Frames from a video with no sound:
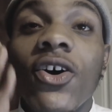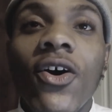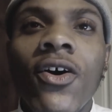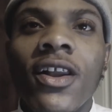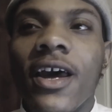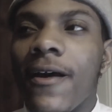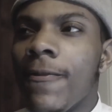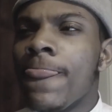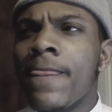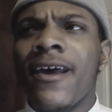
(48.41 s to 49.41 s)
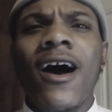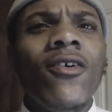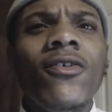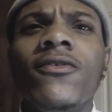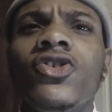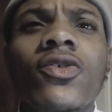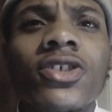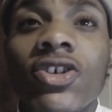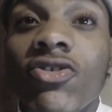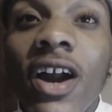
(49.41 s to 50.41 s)
all that. I don't know if Jones
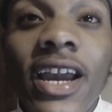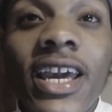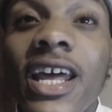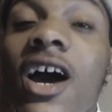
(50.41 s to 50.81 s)
was a crackhead.